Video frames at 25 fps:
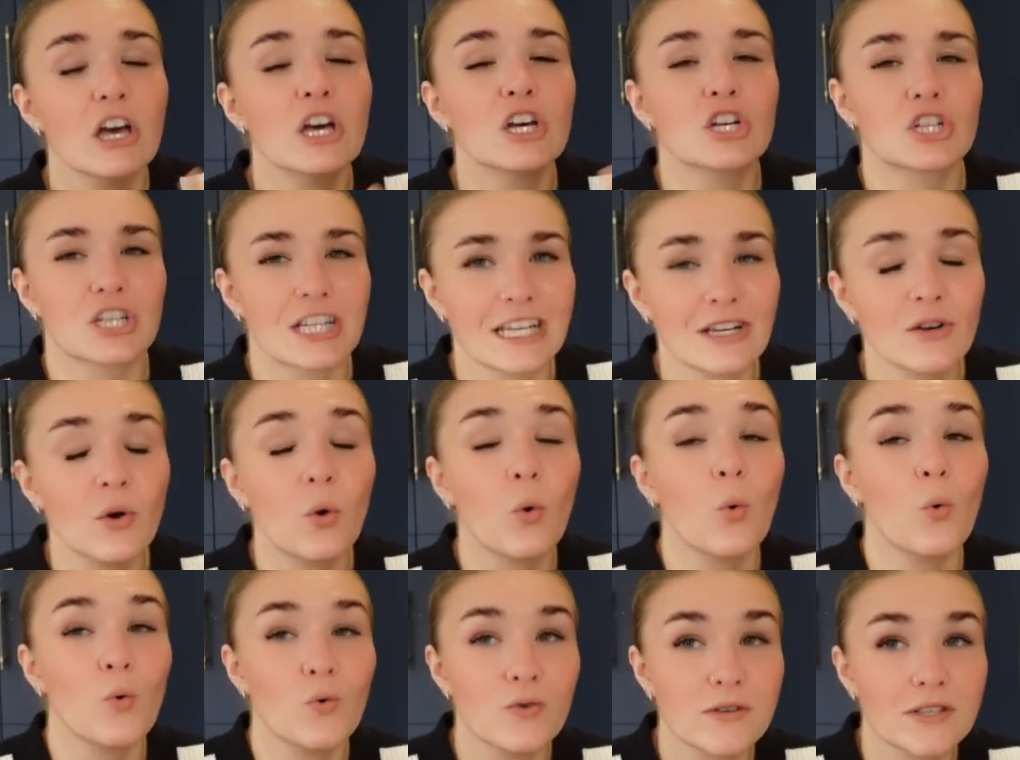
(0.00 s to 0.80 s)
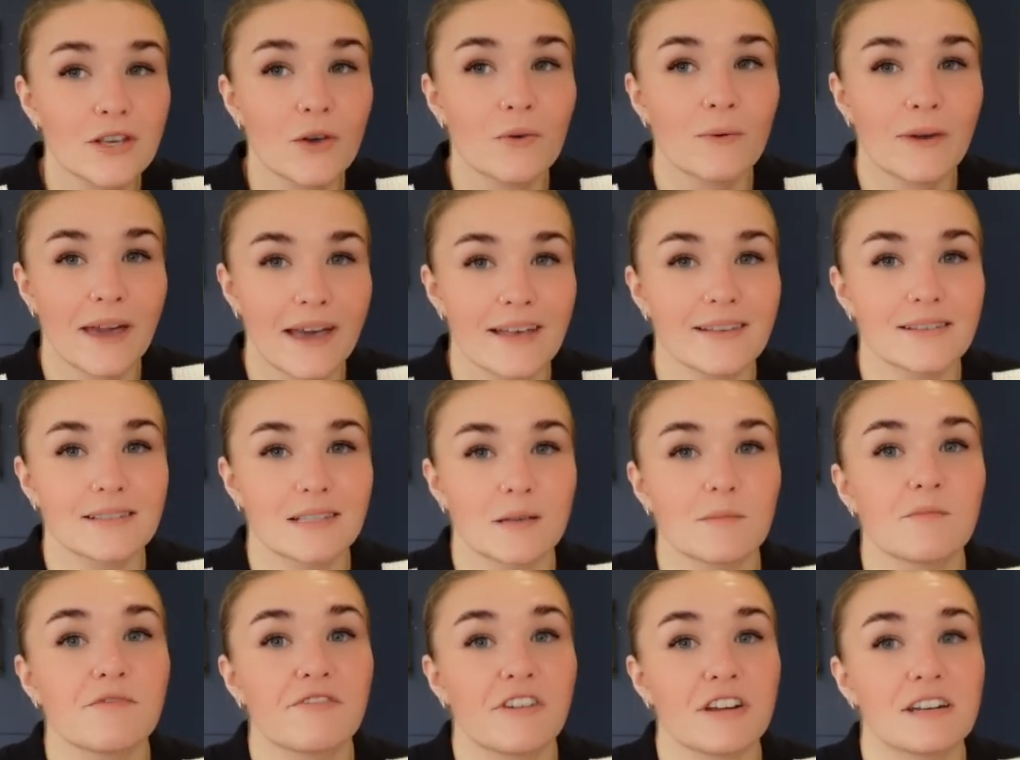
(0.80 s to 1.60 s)
She also gets
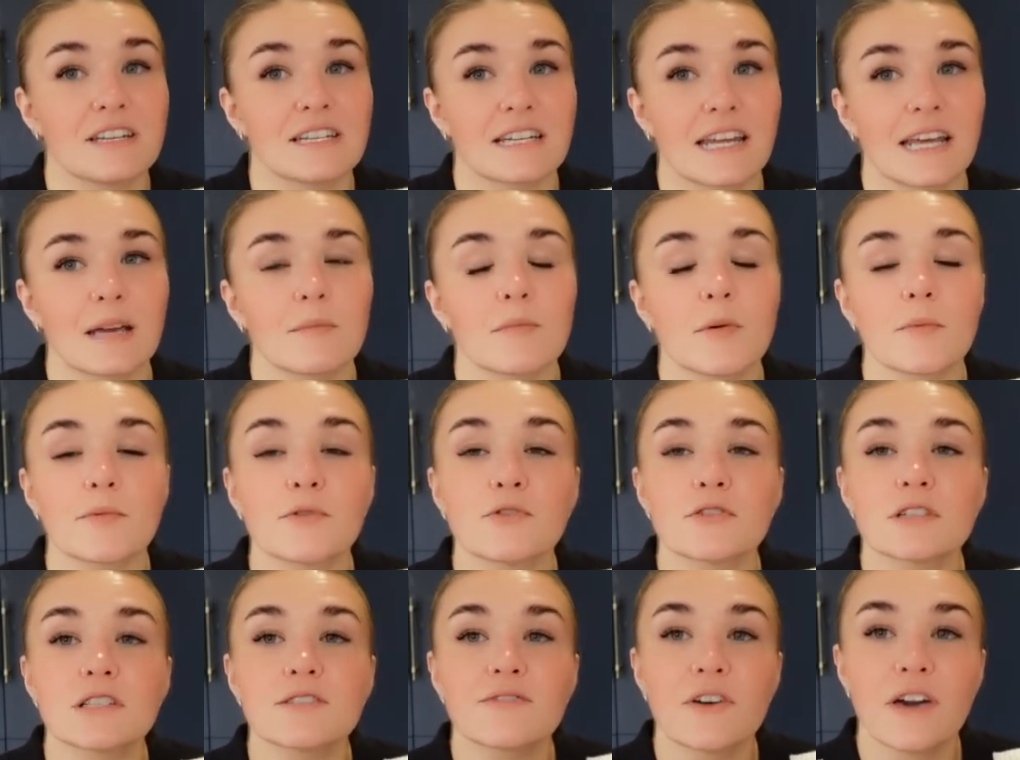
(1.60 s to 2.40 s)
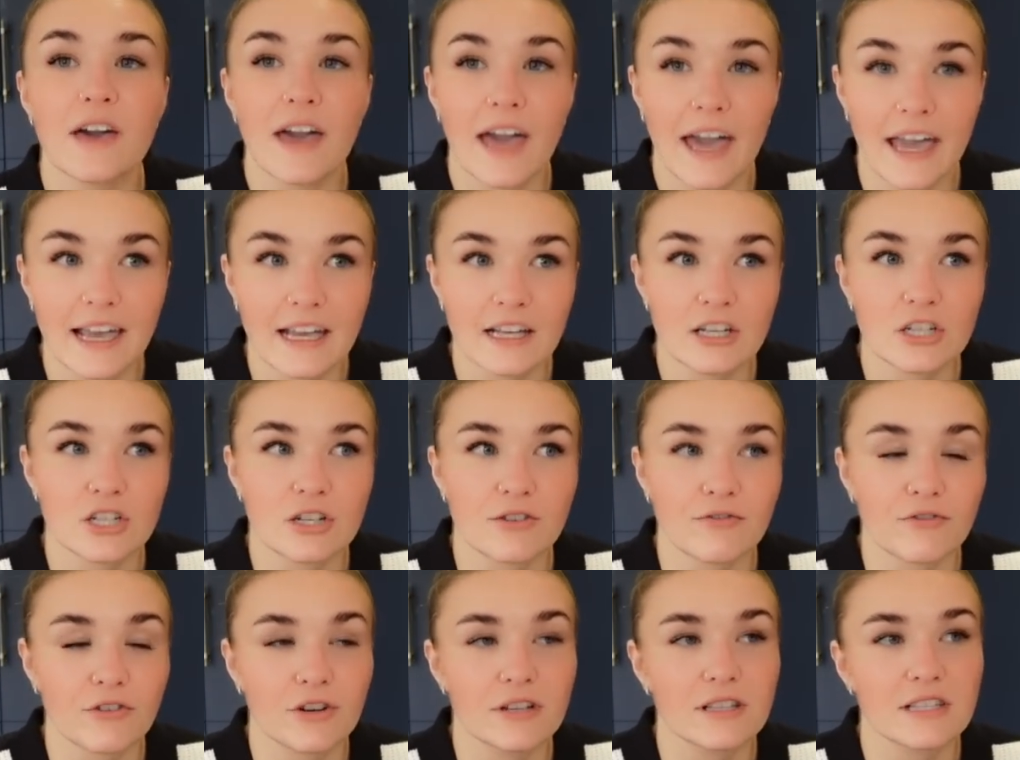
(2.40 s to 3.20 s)
some funding, but because of her age
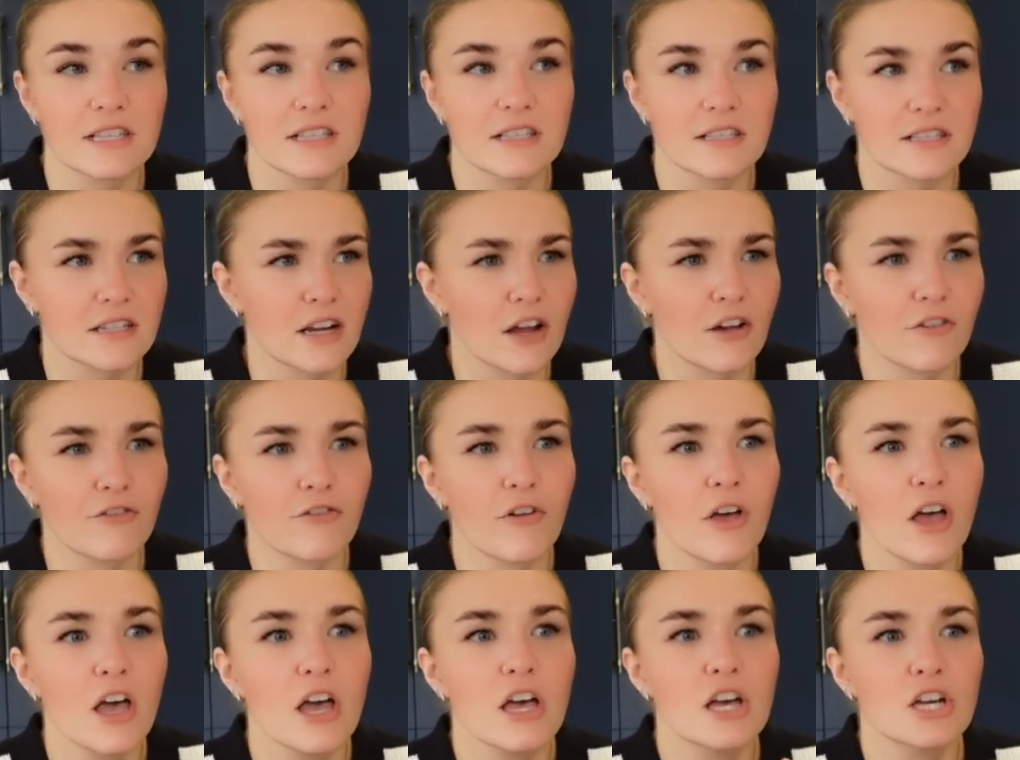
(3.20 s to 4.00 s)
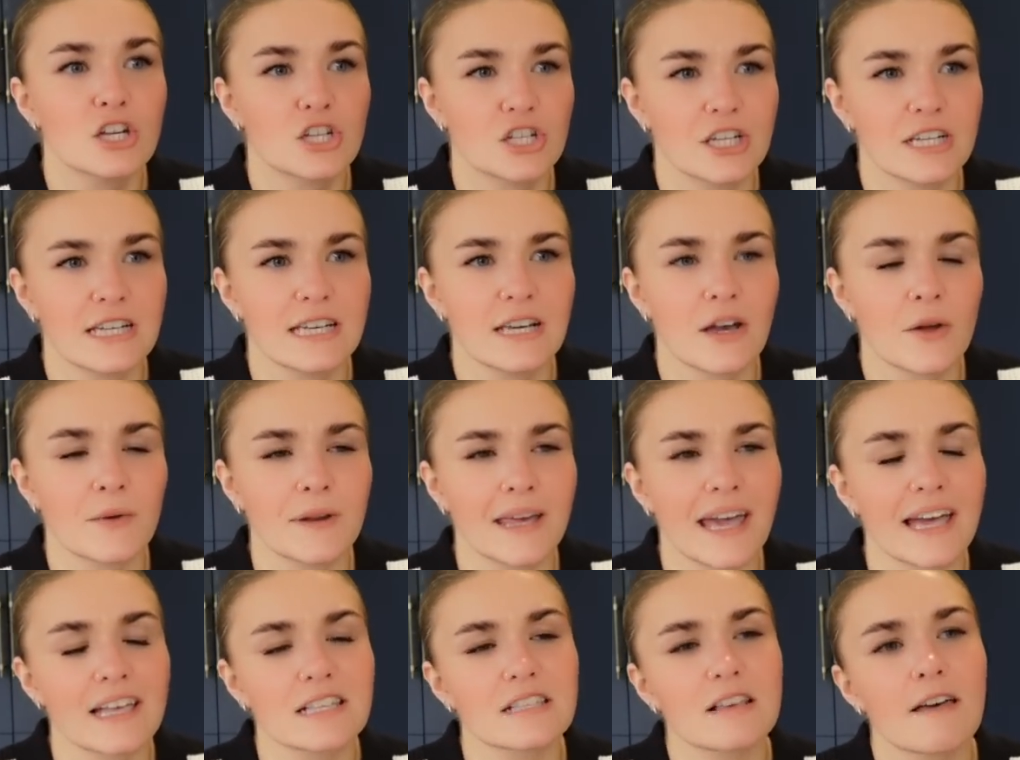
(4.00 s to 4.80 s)
difference and stuff, she only
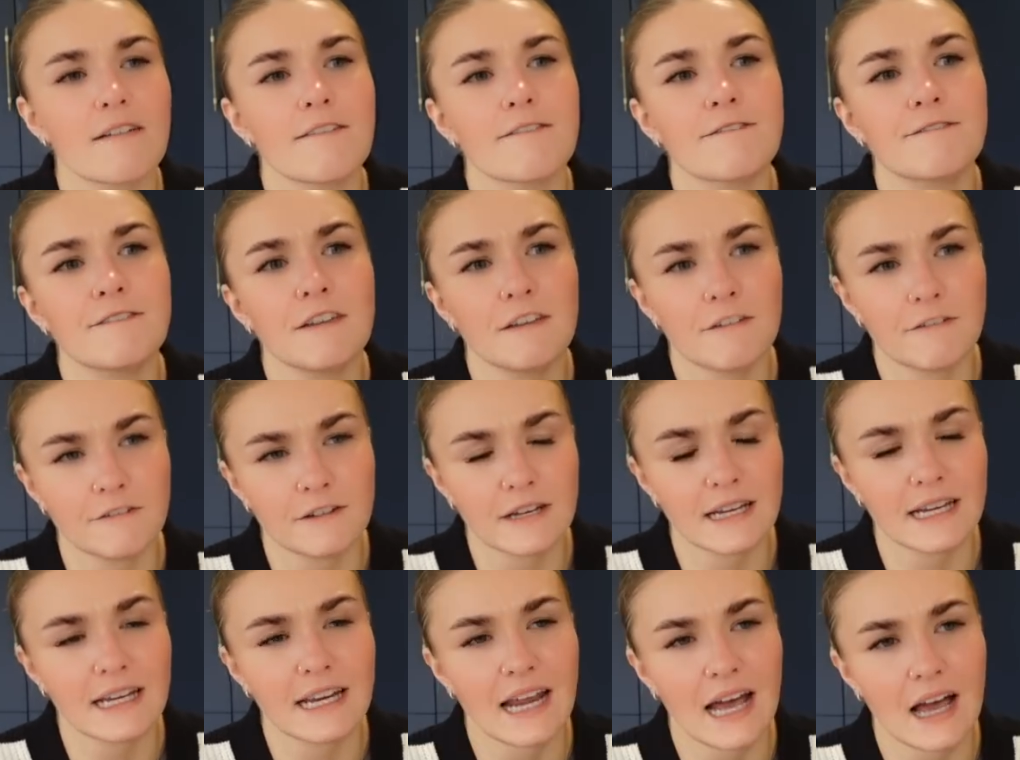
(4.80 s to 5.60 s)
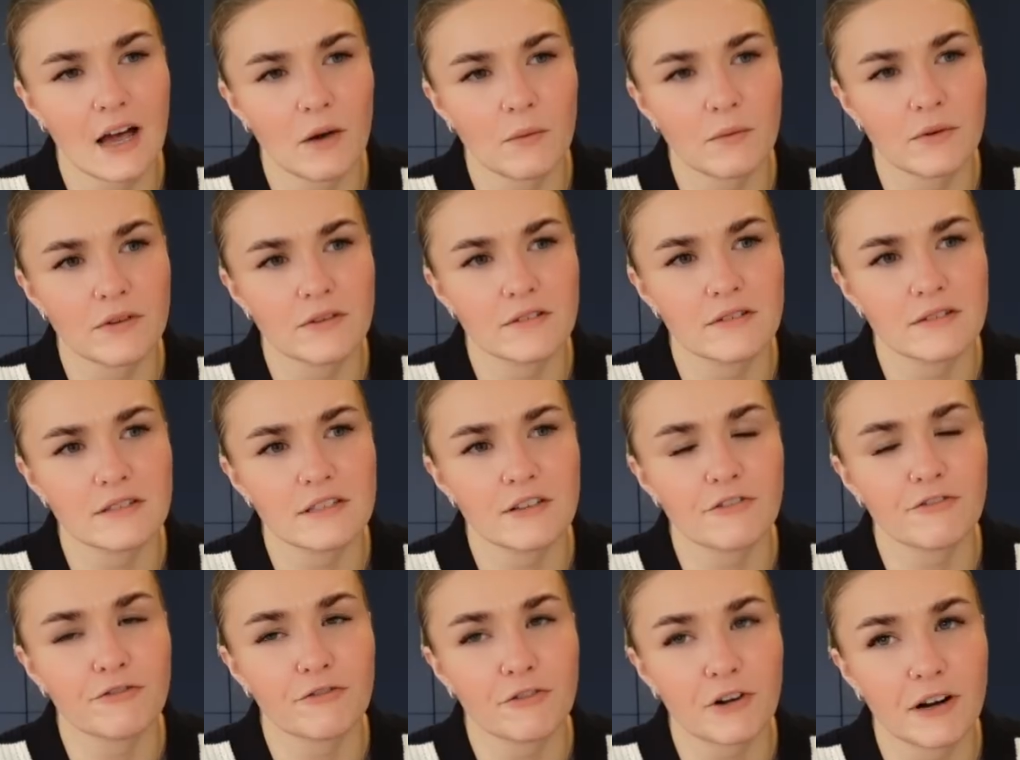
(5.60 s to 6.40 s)
gets 15
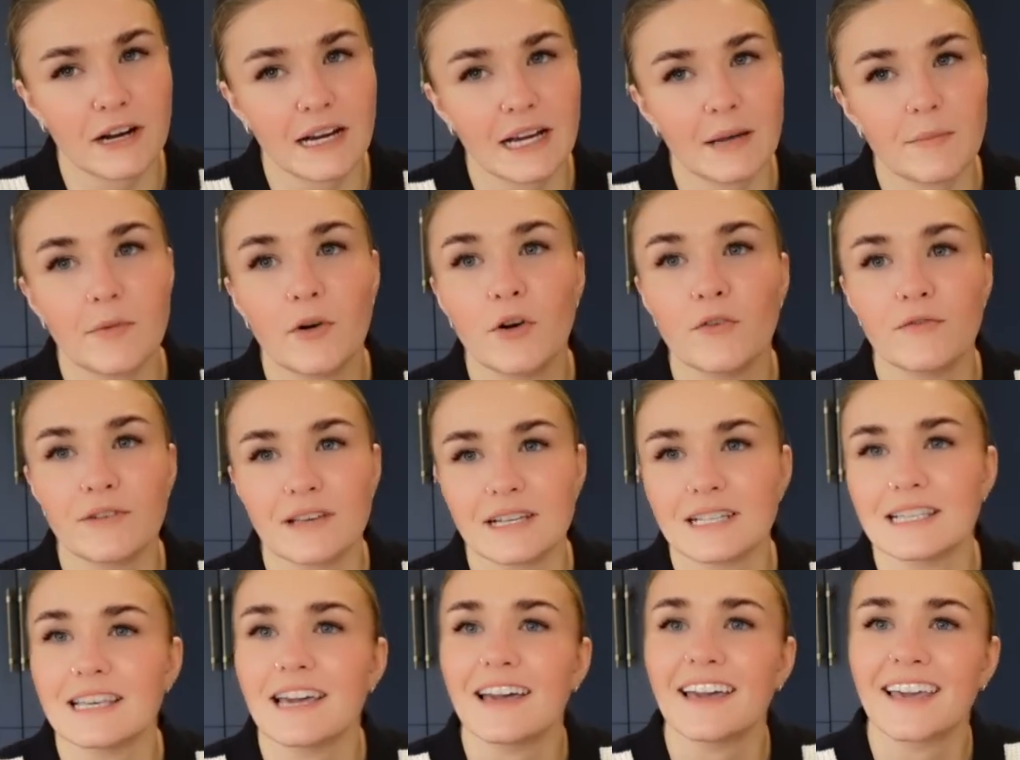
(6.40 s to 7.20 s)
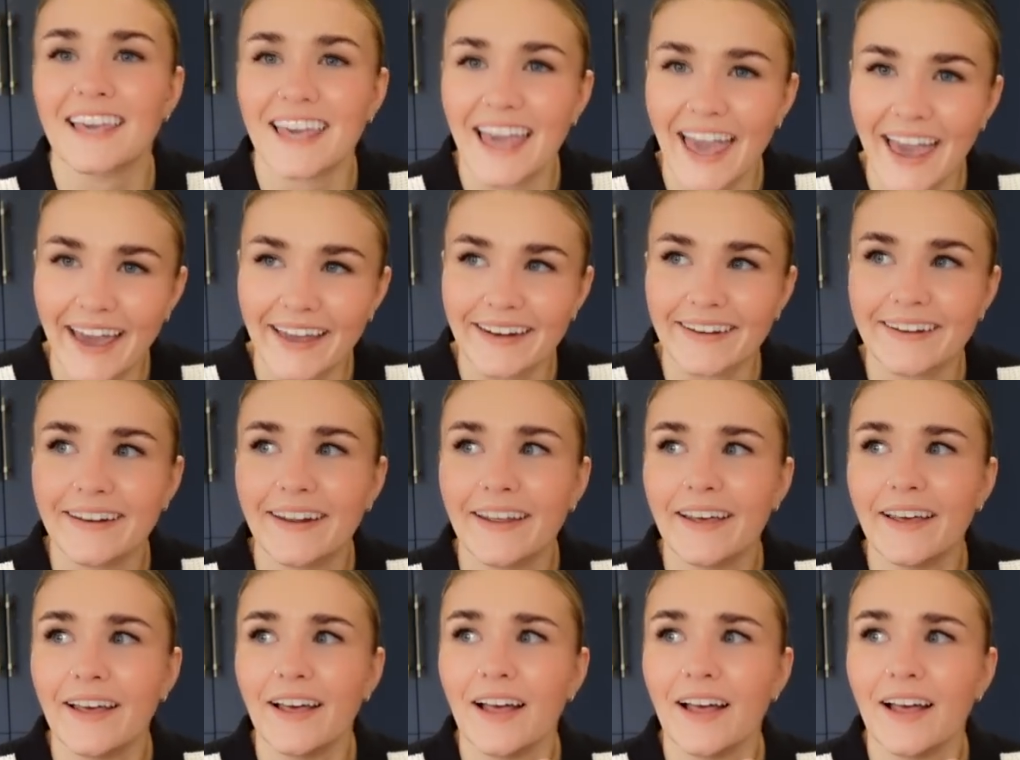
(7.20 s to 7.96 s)
hours free. But obviously, again,